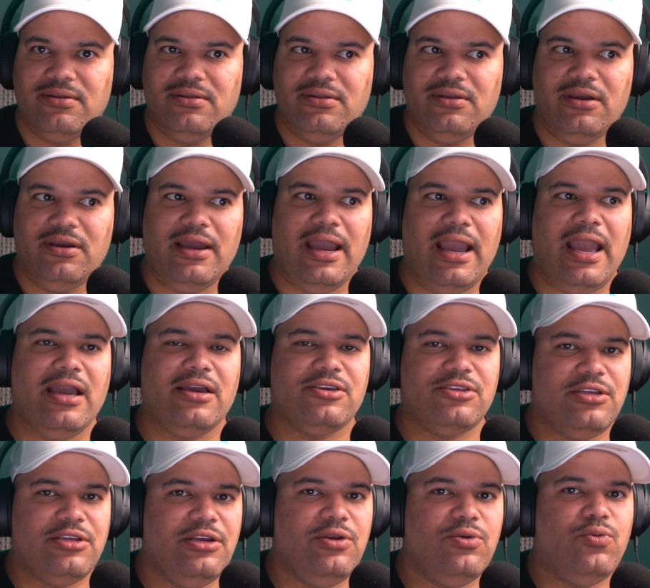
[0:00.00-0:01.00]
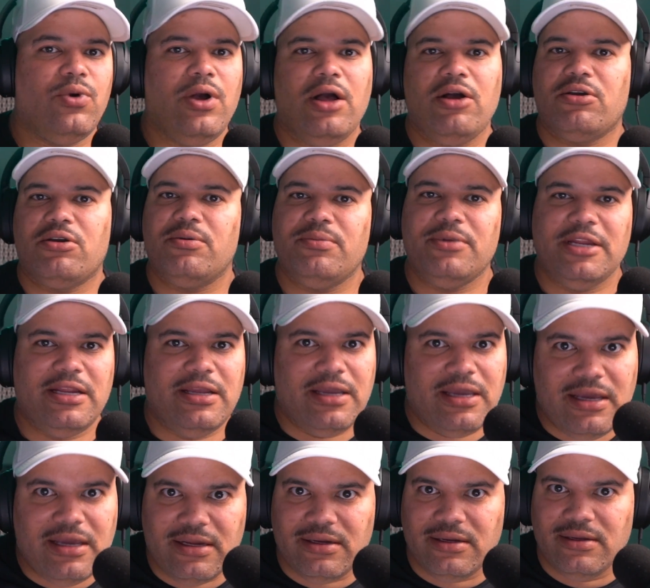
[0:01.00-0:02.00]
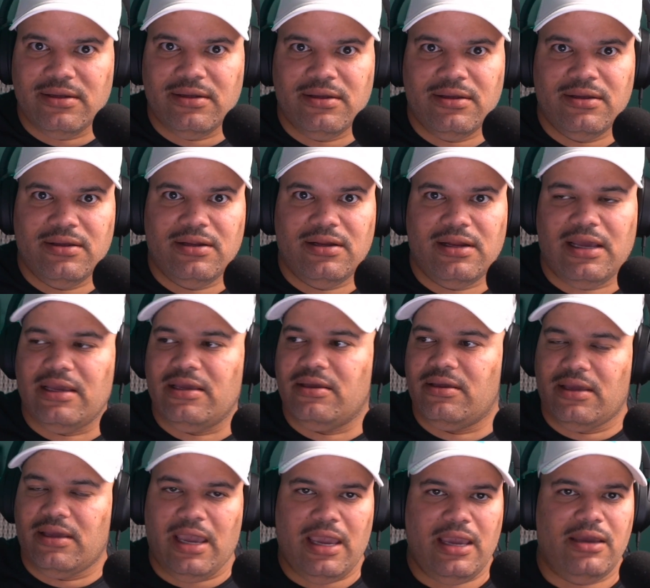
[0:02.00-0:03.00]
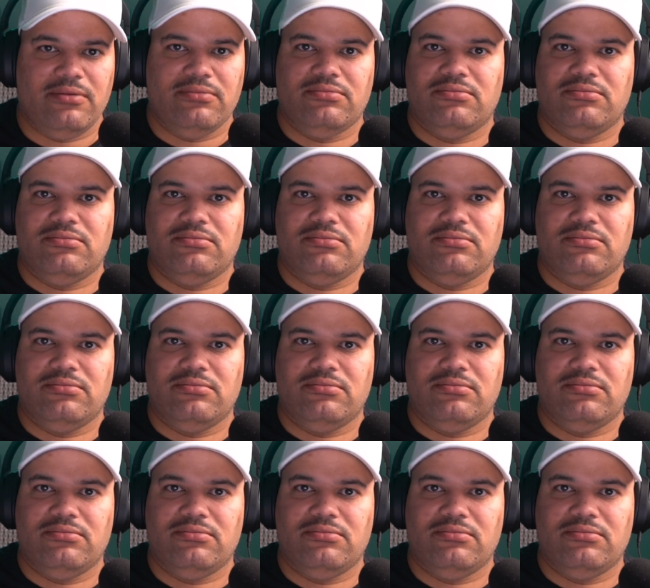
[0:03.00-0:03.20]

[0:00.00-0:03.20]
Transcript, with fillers: They're actually welcoming in. Like, hey,